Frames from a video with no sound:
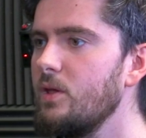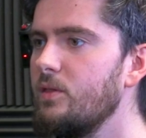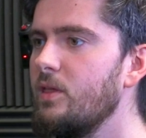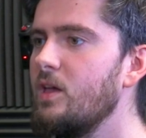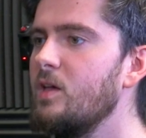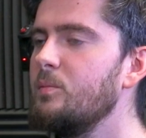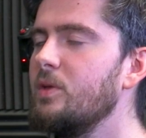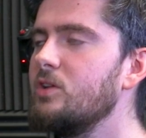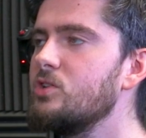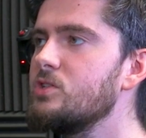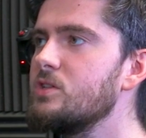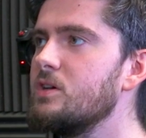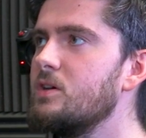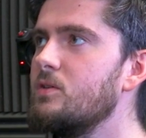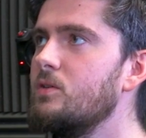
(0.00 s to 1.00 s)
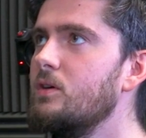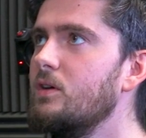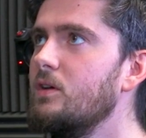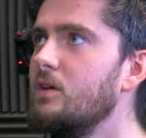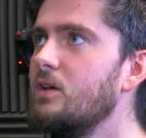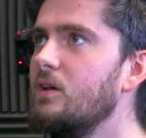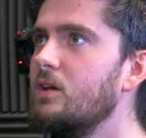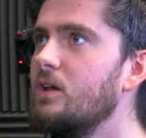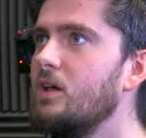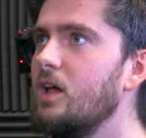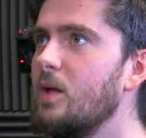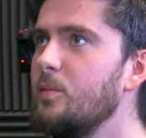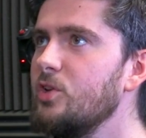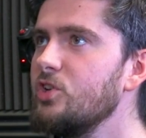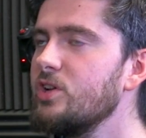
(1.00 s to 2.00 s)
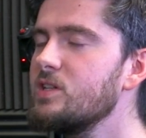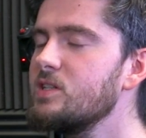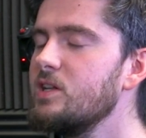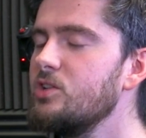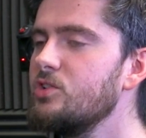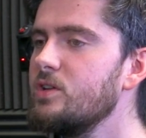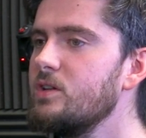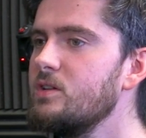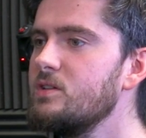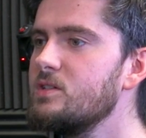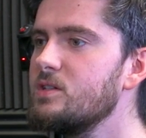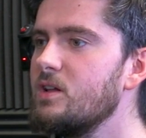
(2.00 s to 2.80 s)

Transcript: The image. So image extensions,